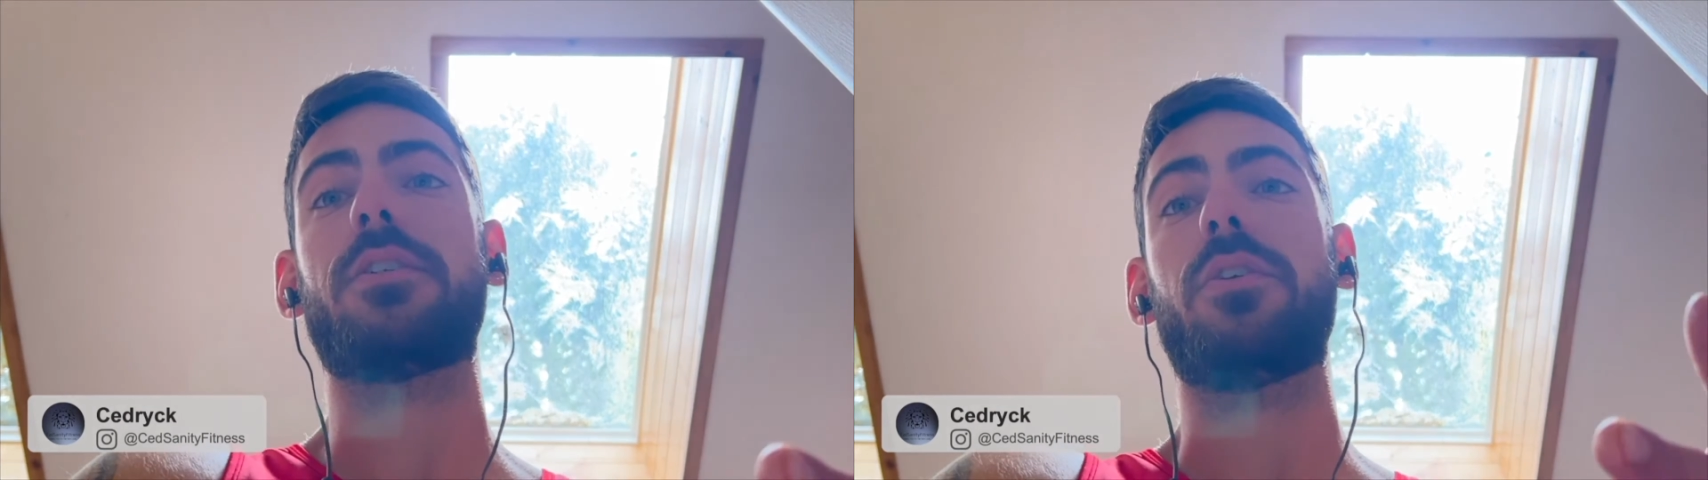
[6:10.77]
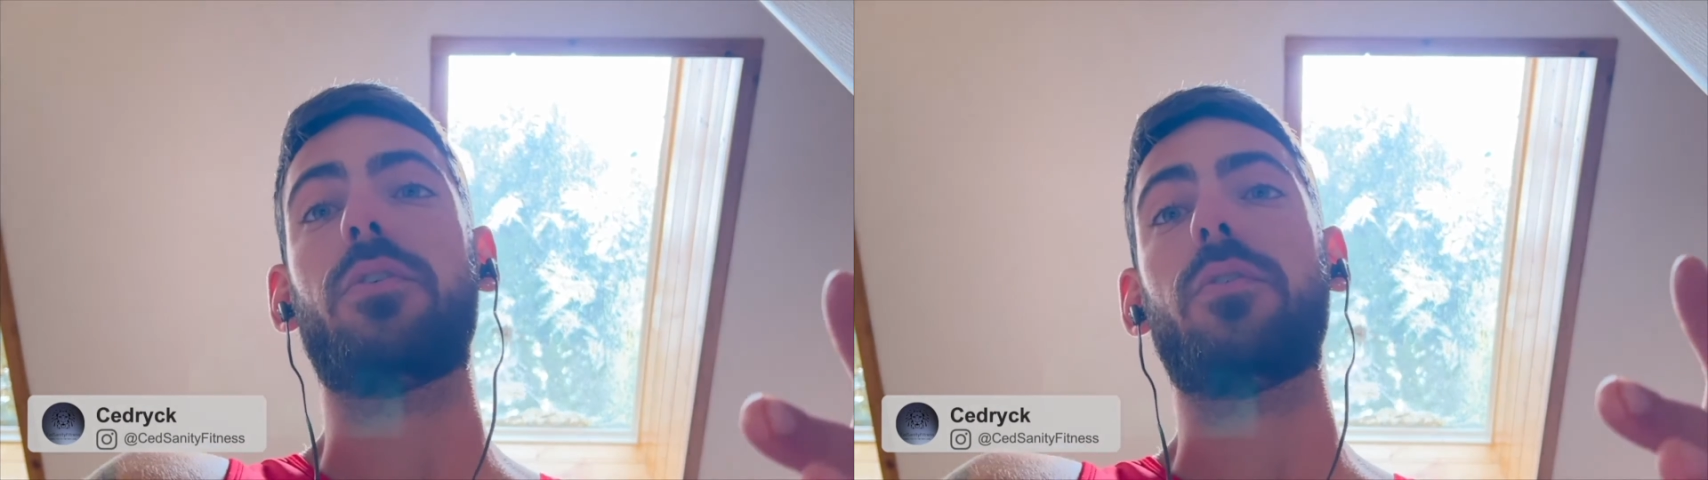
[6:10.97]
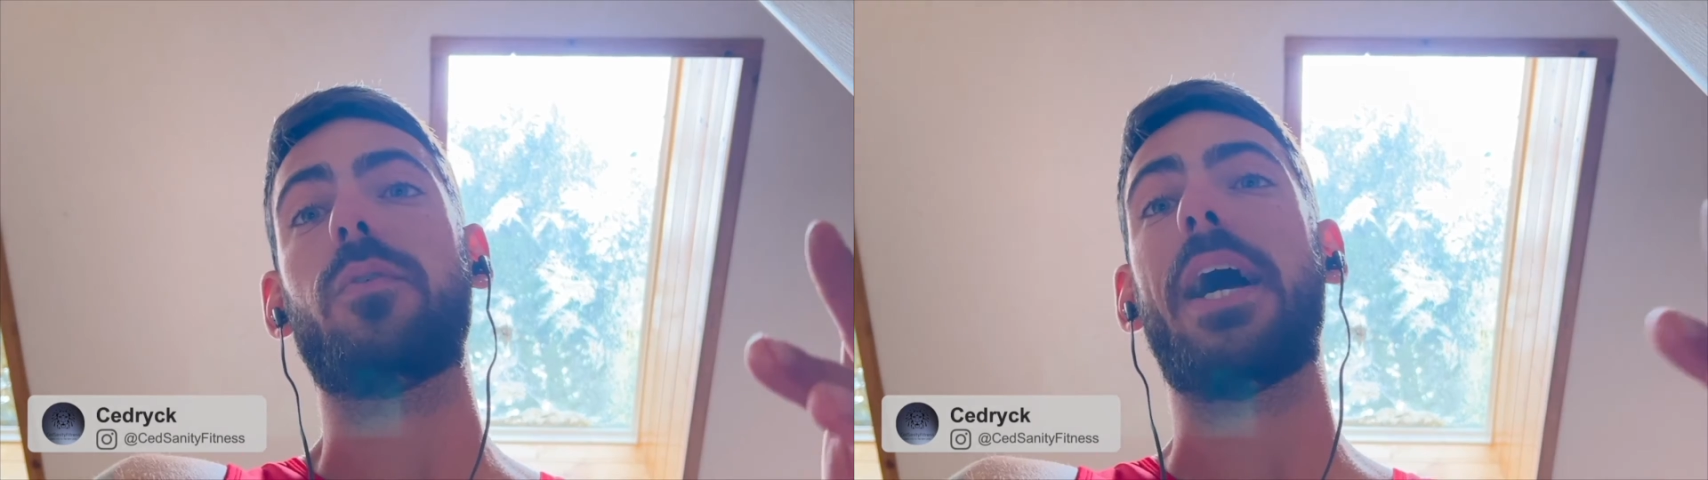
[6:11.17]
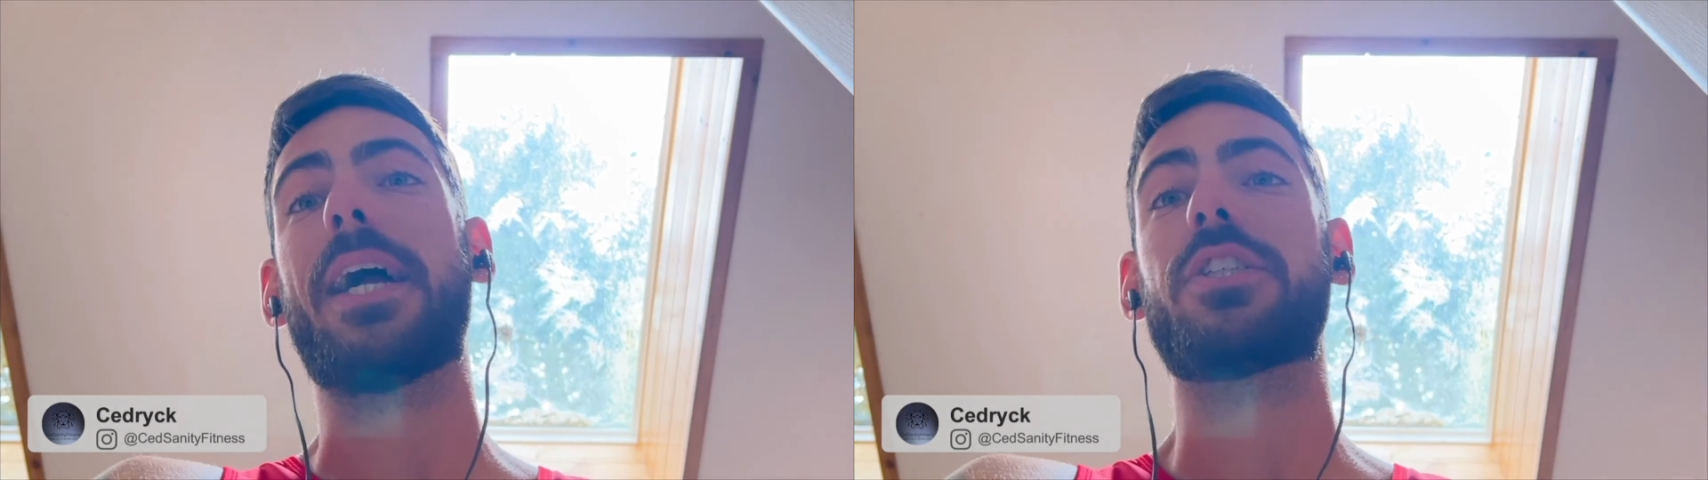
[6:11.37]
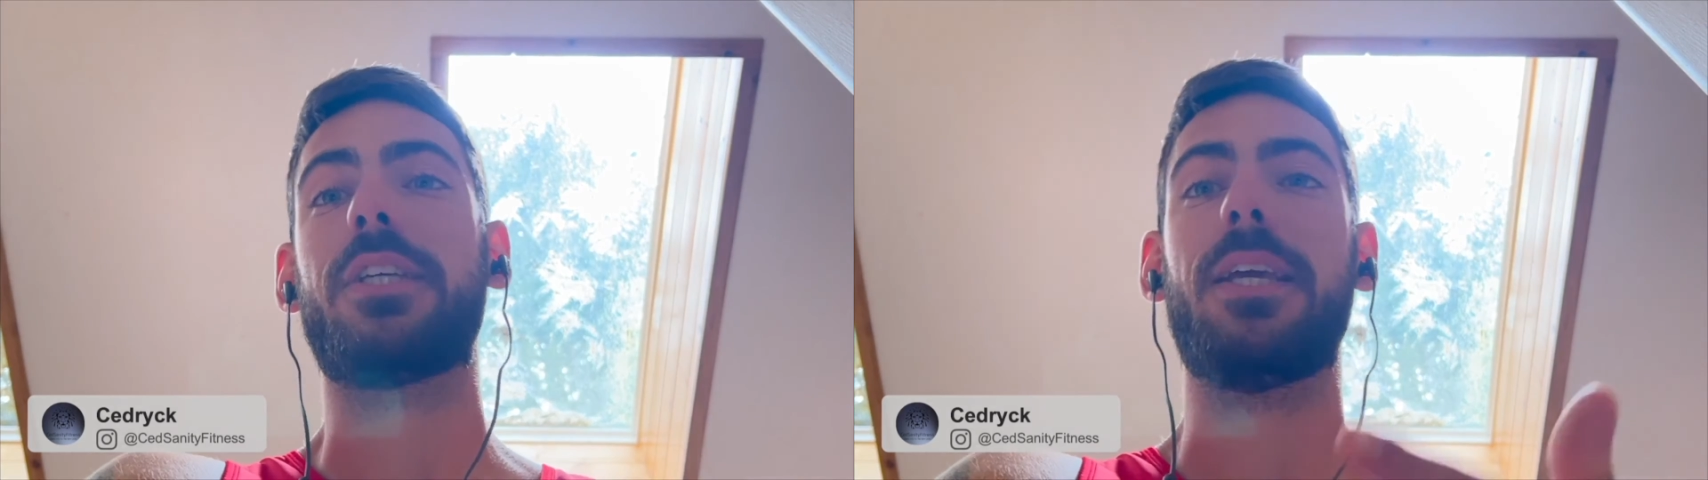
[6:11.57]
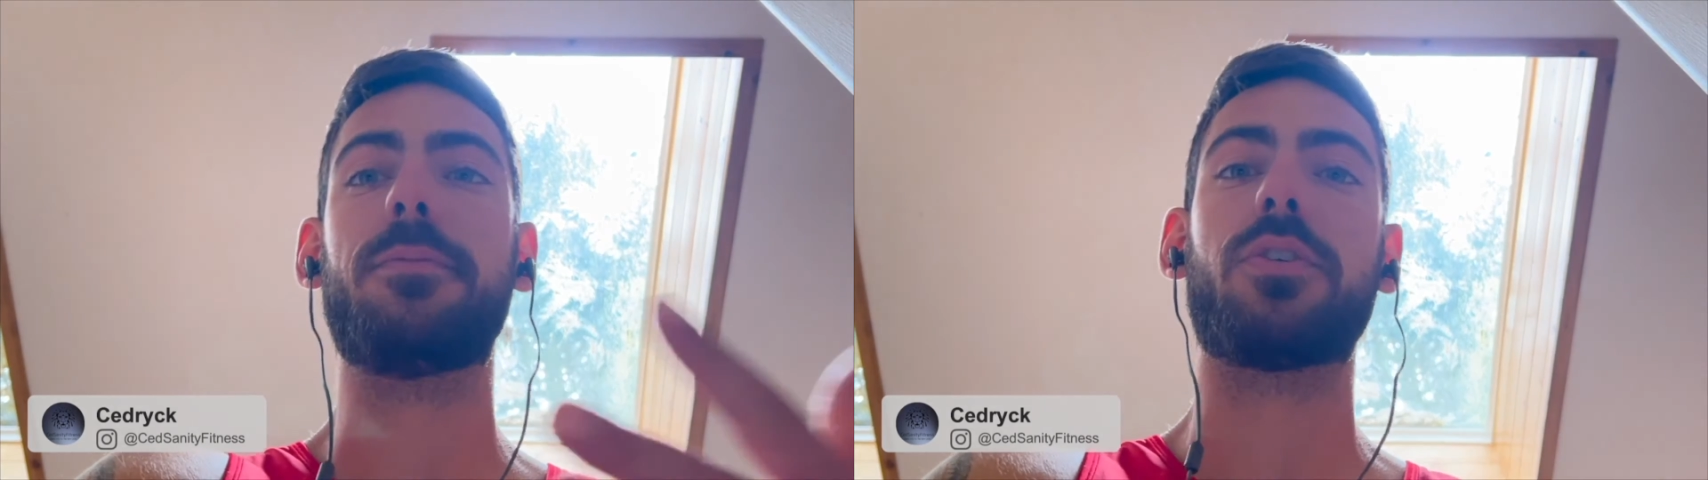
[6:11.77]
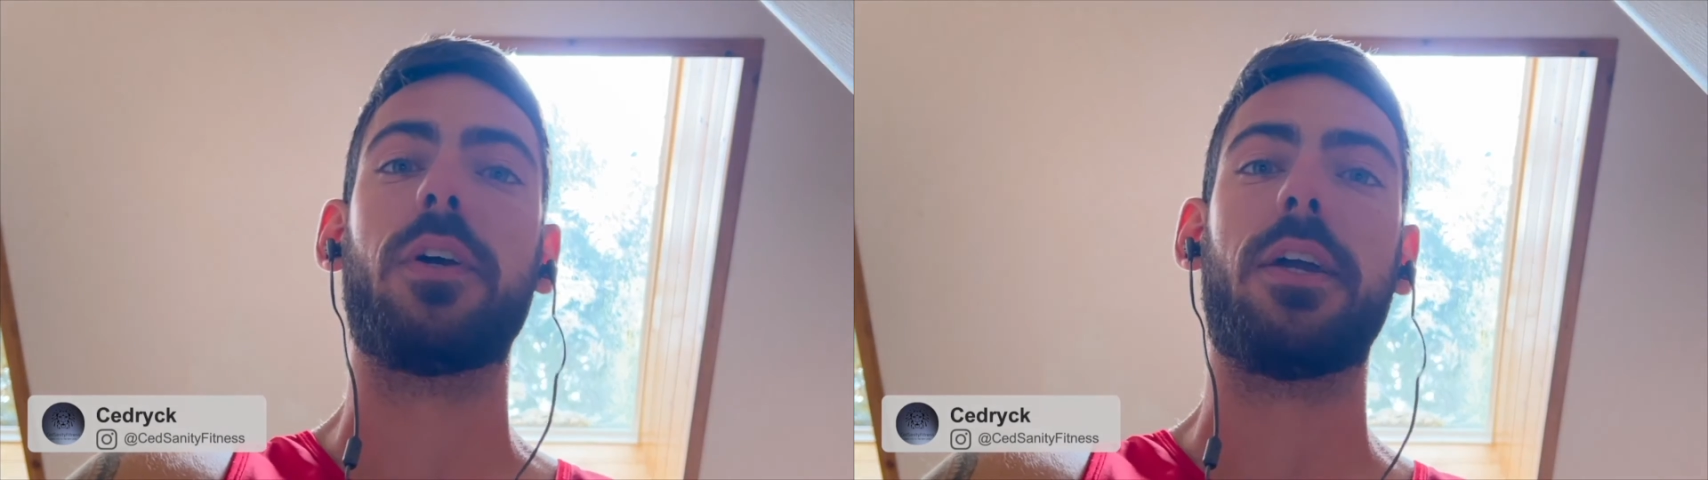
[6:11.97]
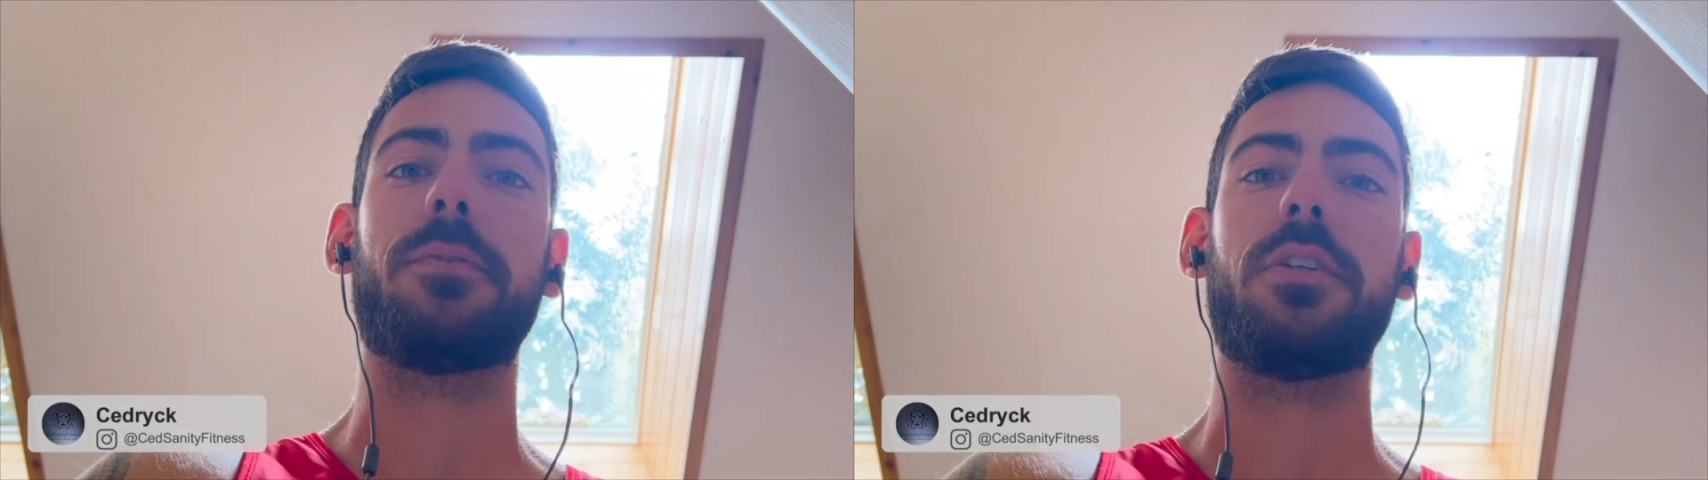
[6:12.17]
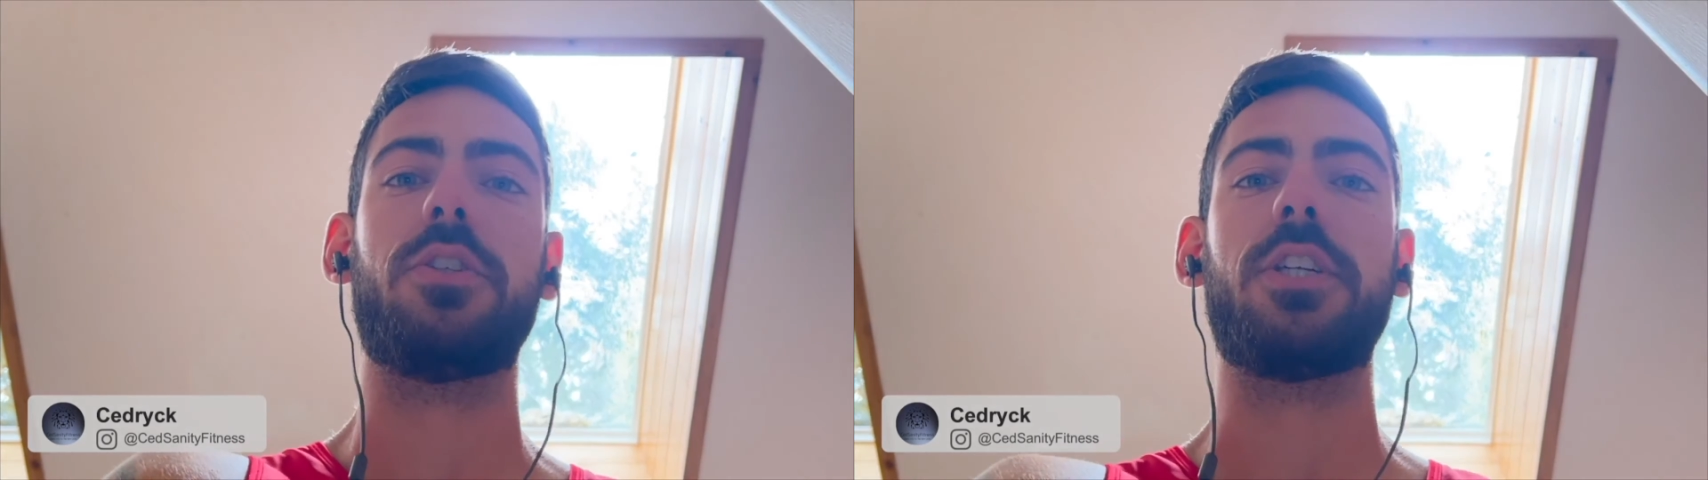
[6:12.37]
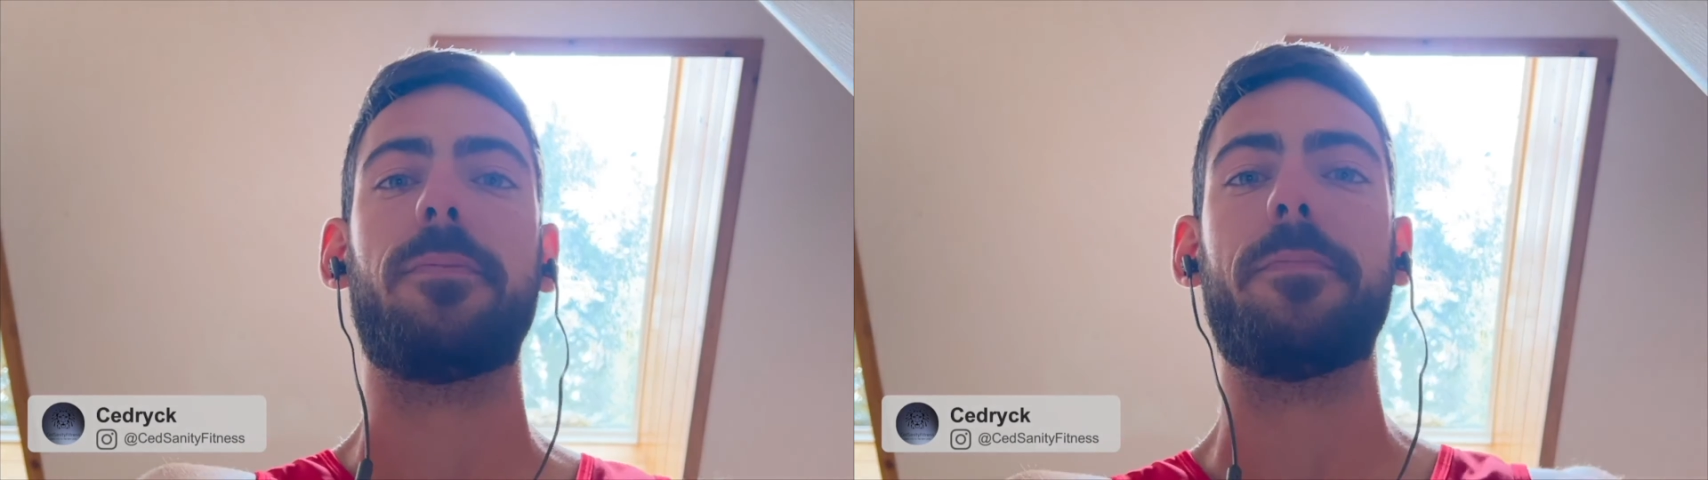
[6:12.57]
to actually keep showing up to the
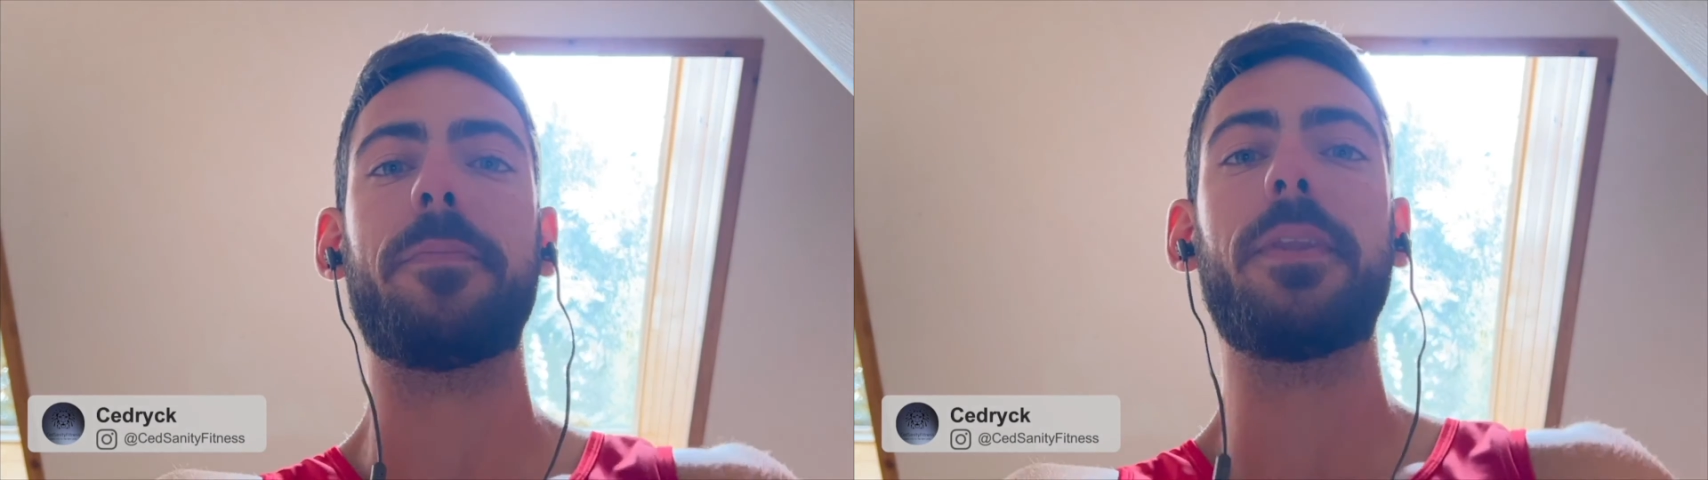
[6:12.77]
gym.